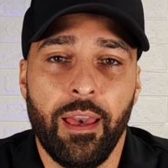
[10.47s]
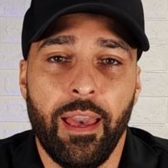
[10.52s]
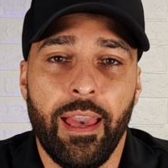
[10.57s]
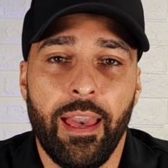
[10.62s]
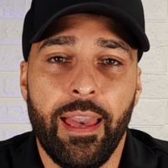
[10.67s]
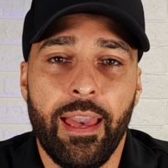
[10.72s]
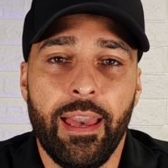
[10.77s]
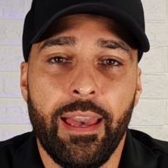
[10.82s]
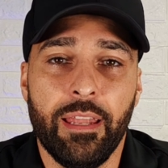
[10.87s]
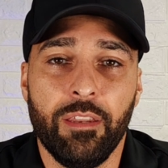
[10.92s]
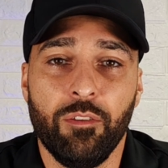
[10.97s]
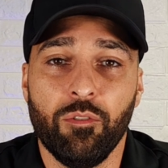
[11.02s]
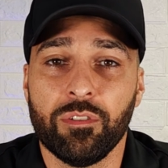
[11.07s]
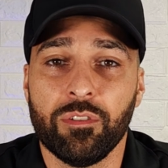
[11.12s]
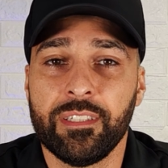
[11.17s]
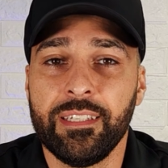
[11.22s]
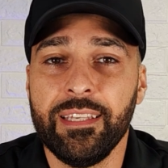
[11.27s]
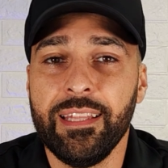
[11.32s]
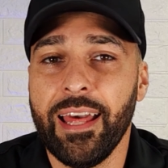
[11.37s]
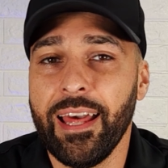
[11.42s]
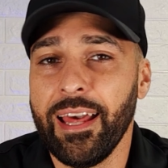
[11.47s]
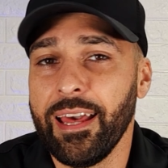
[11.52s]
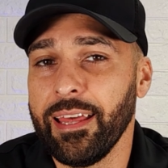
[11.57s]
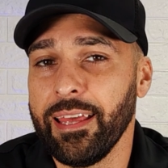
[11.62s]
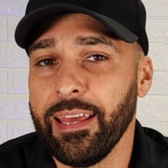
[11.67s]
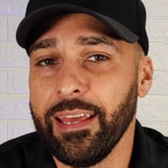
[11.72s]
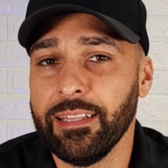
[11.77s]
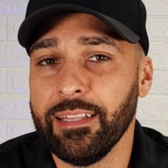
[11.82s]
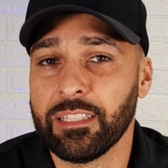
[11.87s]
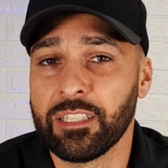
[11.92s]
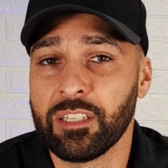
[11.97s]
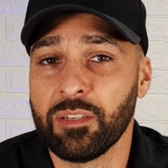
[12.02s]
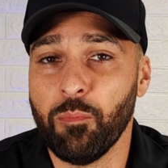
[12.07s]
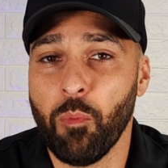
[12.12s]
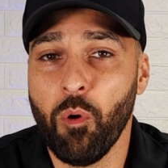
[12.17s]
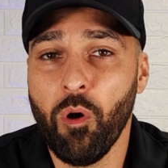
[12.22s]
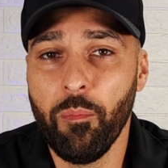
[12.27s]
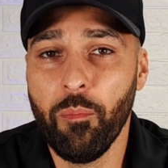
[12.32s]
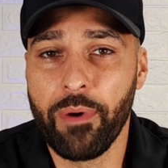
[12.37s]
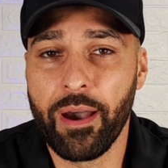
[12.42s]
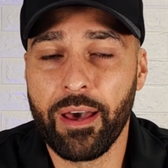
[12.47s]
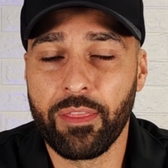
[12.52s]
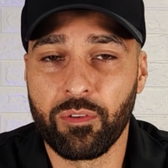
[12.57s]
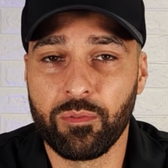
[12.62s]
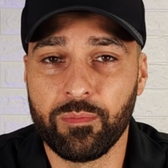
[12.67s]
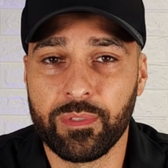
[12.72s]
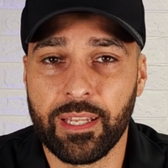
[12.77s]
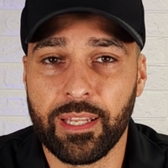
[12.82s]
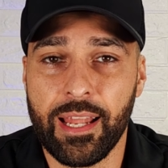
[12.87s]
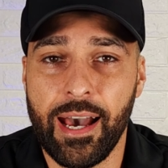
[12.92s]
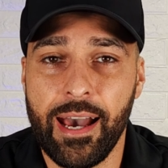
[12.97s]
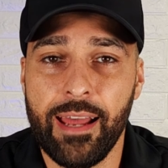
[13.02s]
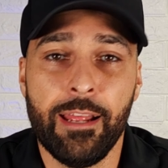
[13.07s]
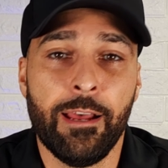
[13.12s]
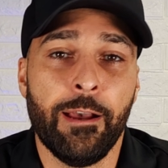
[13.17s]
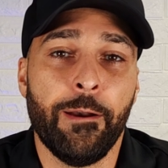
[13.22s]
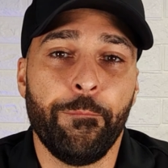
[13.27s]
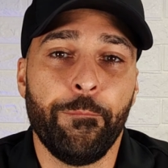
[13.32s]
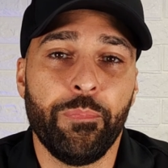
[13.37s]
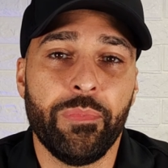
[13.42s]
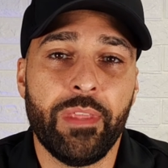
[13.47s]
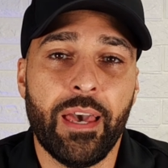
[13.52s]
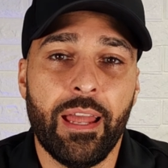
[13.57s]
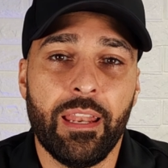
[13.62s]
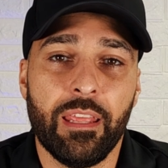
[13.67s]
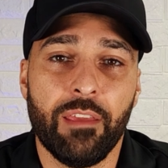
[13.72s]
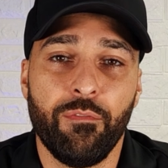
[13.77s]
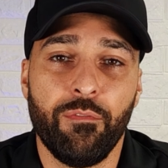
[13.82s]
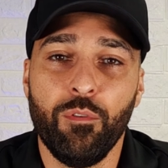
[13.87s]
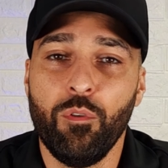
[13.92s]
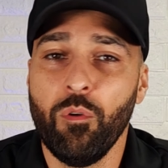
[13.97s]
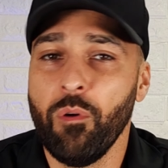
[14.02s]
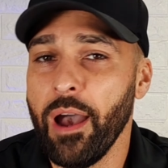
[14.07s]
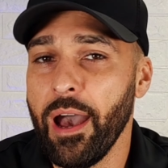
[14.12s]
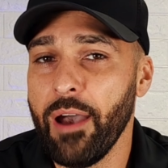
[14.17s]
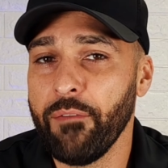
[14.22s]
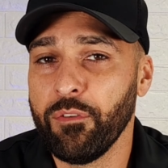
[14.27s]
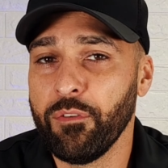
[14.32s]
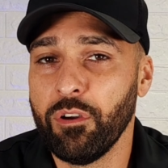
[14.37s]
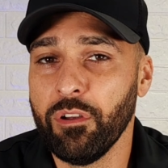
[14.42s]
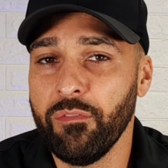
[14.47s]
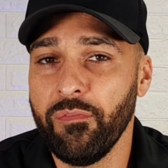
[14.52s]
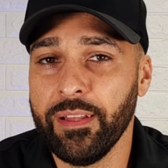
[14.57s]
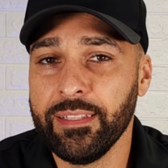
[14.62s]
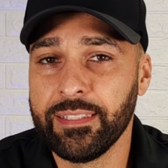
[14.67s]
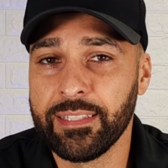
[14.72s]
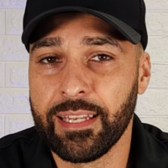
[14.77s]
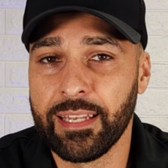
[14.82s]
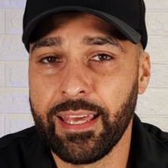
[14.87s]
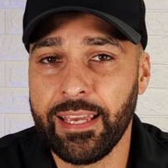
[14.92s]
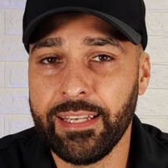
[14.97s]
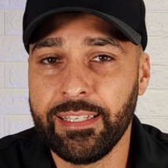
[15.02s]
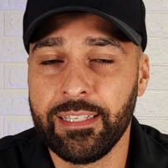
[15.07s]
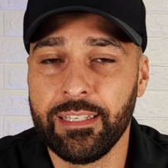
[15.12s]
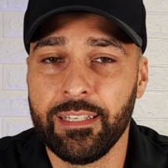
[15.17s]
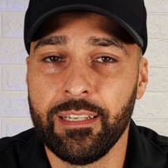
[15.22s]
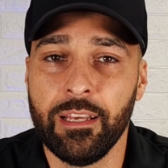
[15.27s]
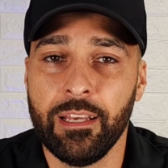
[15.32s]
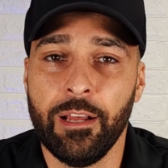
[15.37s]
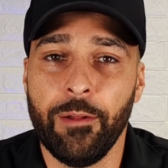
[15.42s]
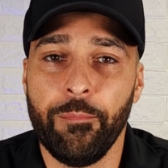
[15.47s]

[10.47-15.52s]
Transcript: and you'll see that in small bathrooms a lot, that if you don't have good ventilation,